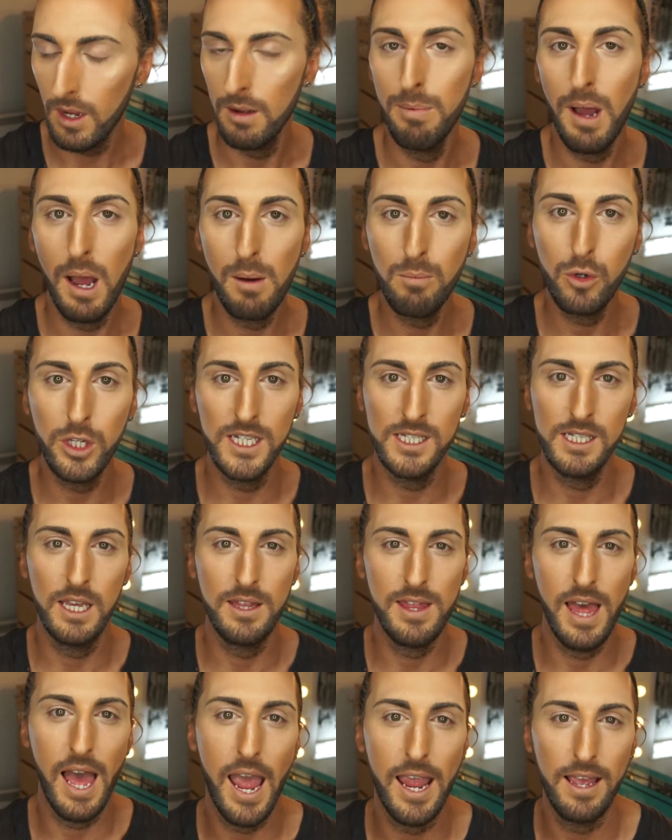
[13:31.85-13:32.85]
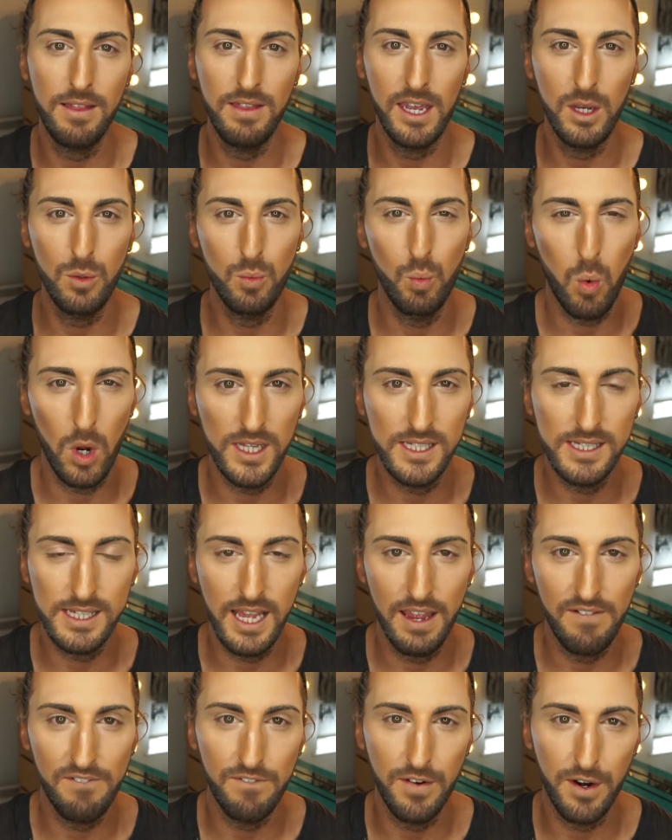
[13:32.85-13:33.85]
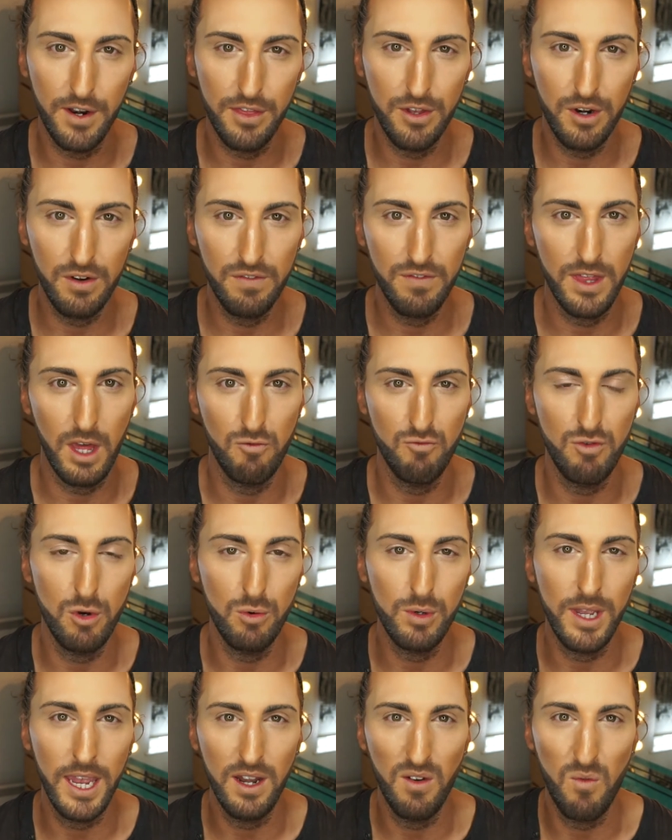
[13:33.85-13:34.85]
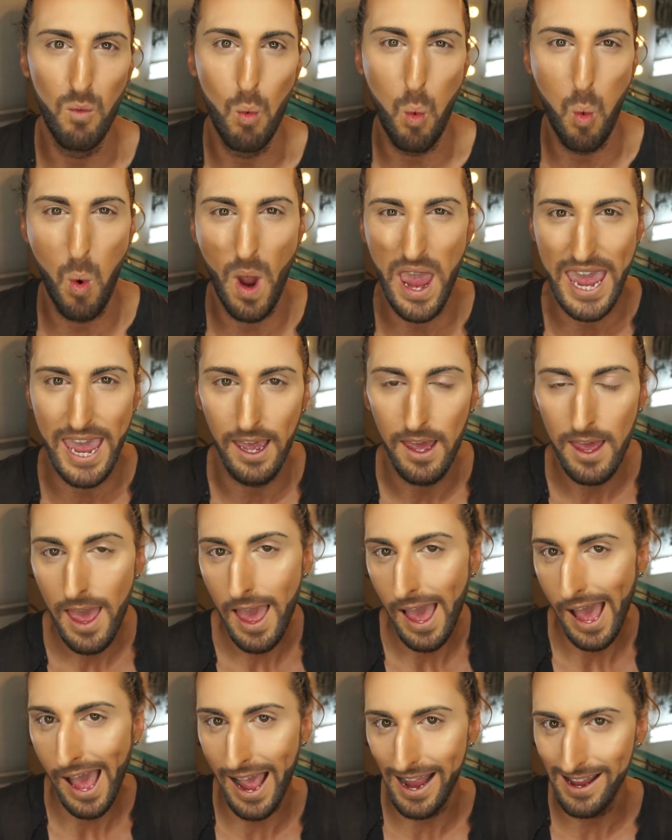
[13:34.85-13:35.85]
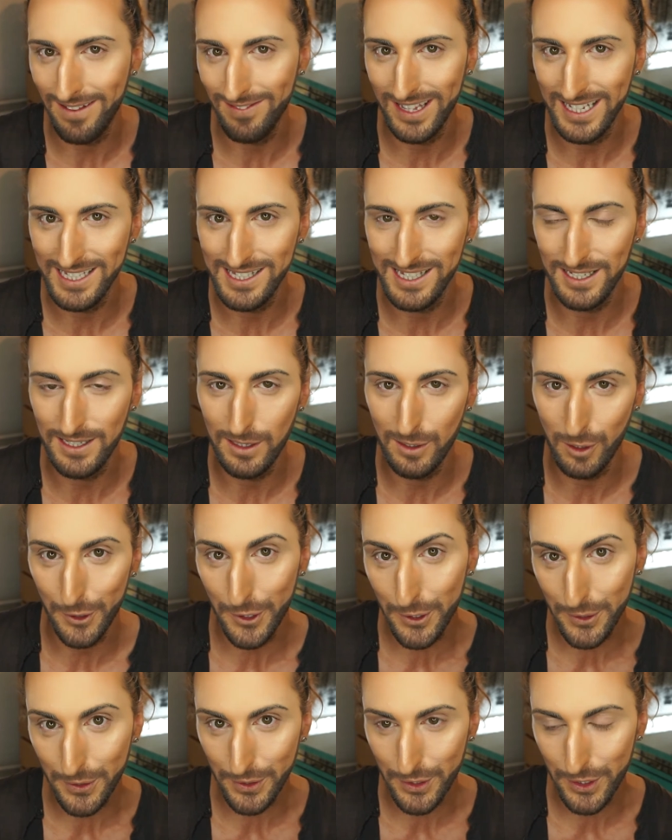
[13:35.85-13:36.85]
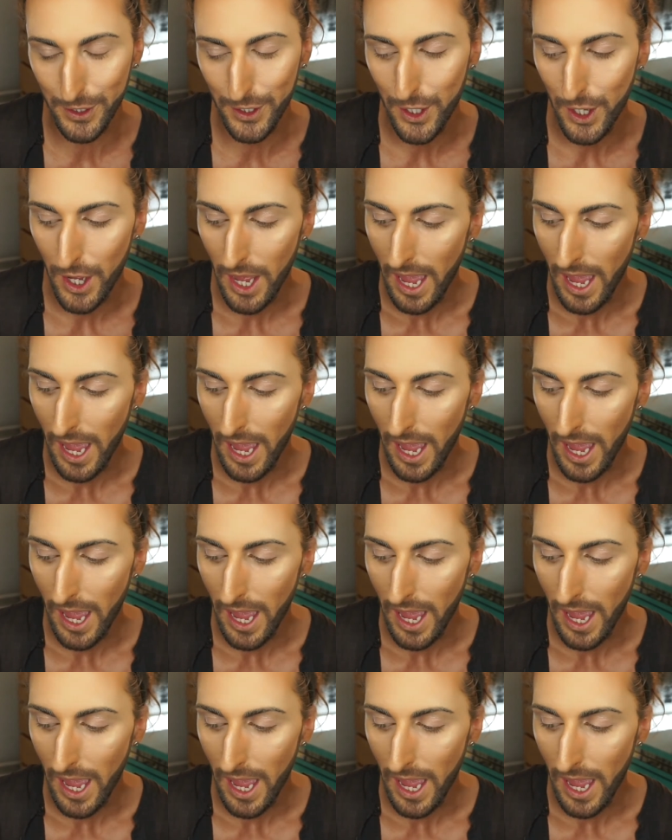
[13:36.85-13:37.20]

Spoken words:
But I'm going to take the highlighting one step further for that real kind of wet, highlighted look.